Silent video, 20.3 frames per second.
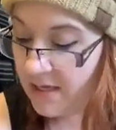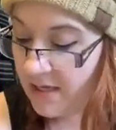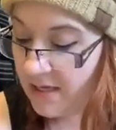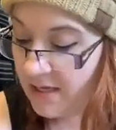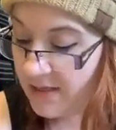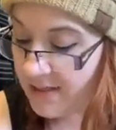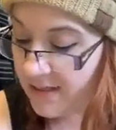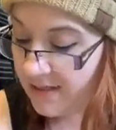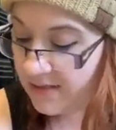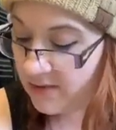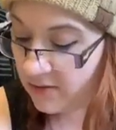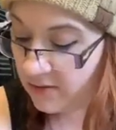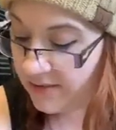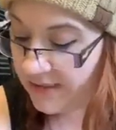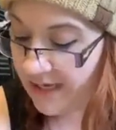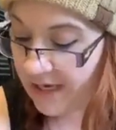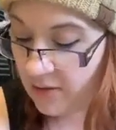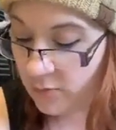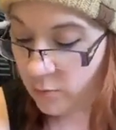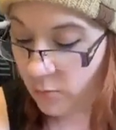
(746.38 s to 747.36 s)
This only
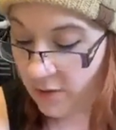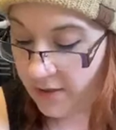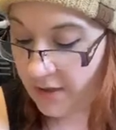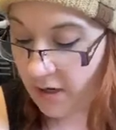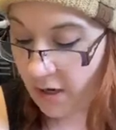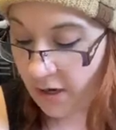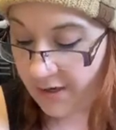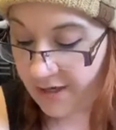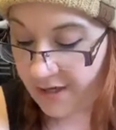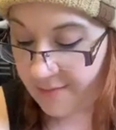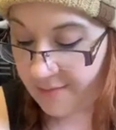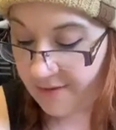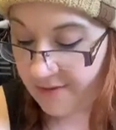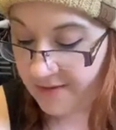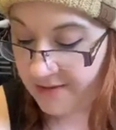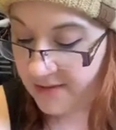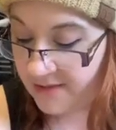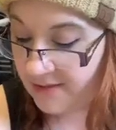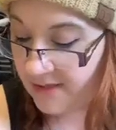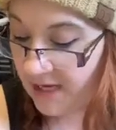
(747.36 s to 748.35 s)
had one
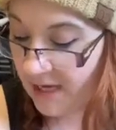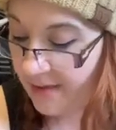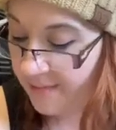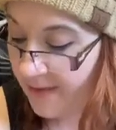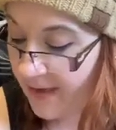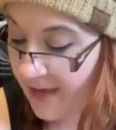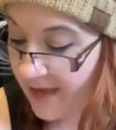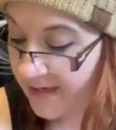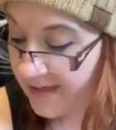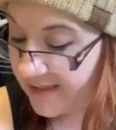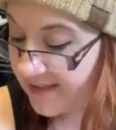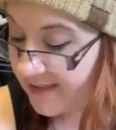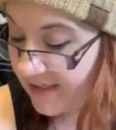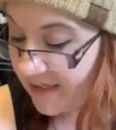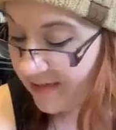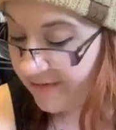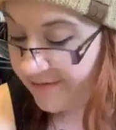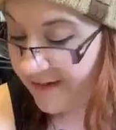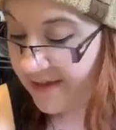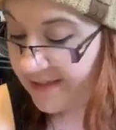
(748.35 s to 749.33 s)
occupant, a man sitting
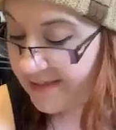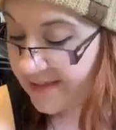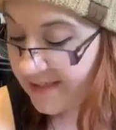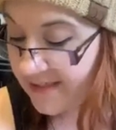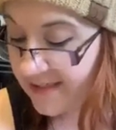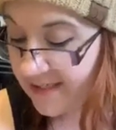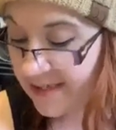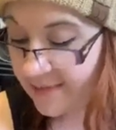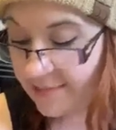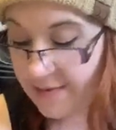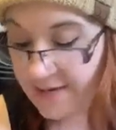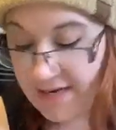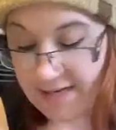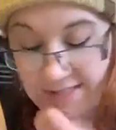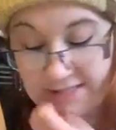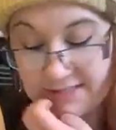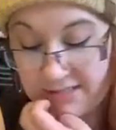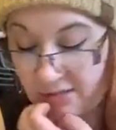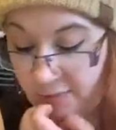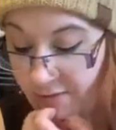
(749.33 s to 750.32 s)
fast asleep next
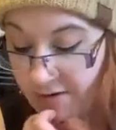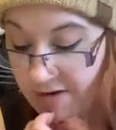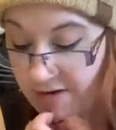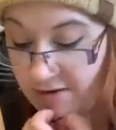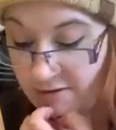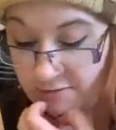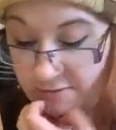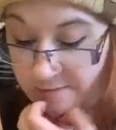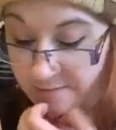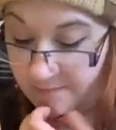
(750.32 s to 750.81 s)
to the window.